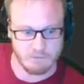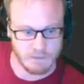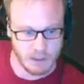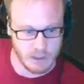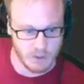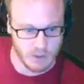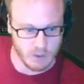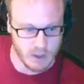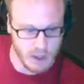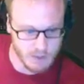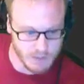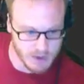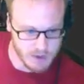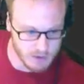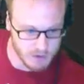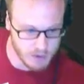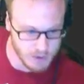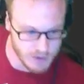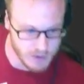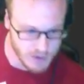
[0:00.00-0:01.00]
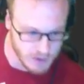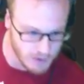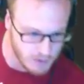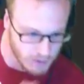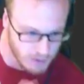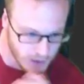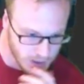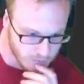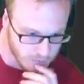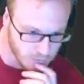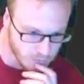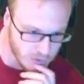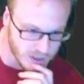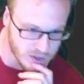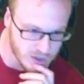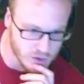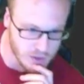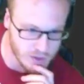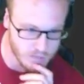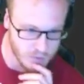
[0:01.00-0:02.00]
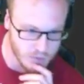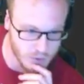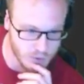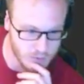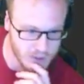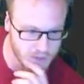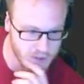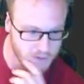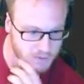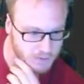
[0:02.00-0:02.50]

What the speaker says: It all comes through to Restream for me.